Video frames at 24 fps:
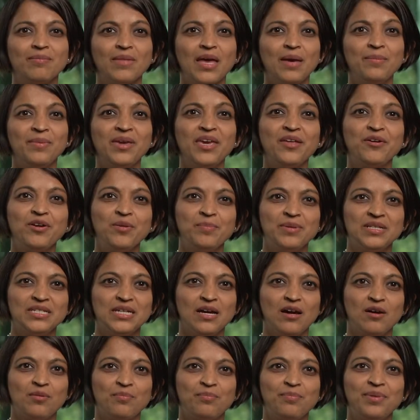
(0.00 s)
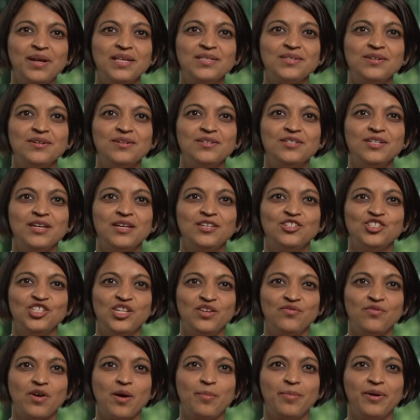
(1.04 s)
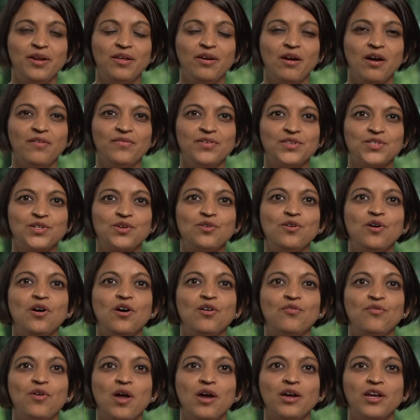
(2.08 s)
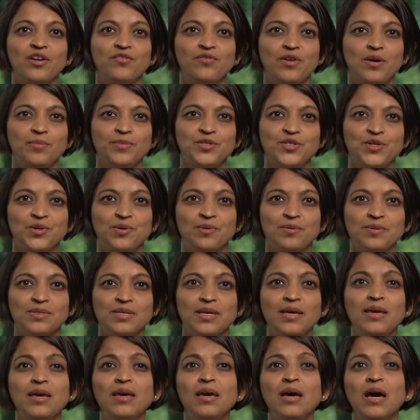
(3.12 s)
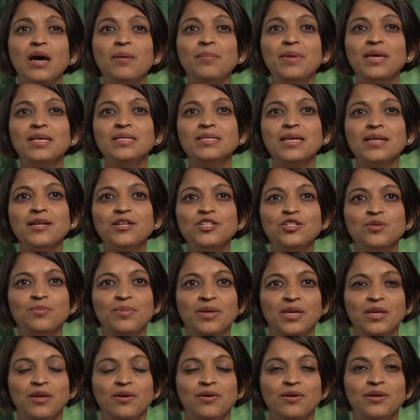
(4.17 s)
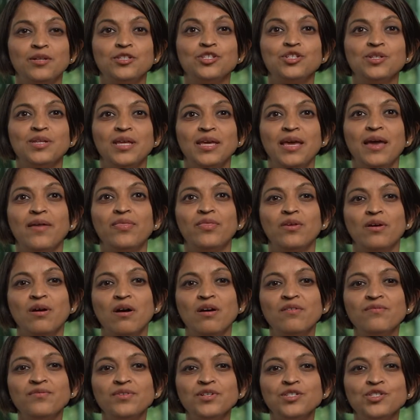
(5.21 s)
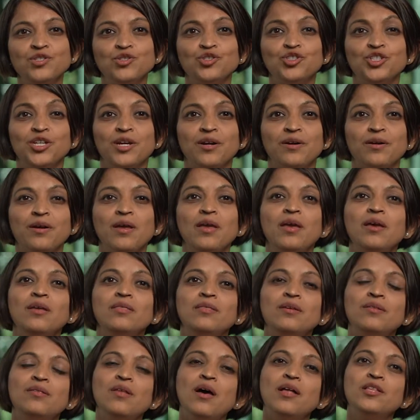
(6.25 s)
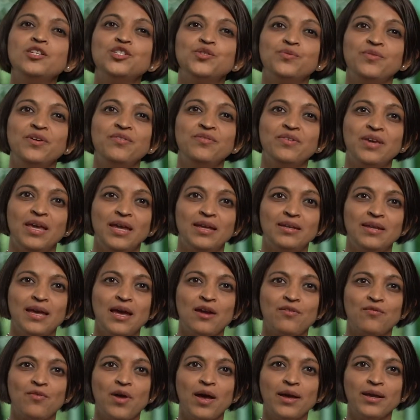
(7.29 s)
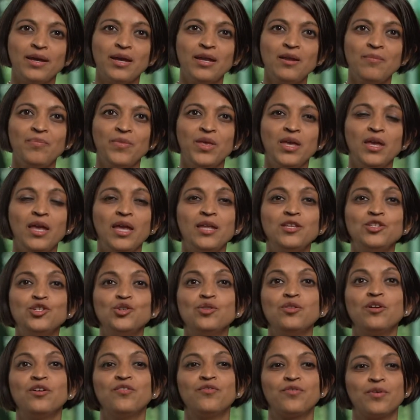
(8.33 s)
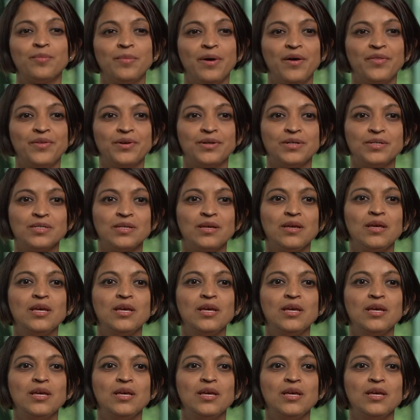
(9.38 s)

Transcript: I'm Kinnari Patel, President and Chief Operating Officer of Rocket Pharmaceuticals. I'm excited to be here today at the conference to share the knowledge we've gained at Rocket and to learn from others.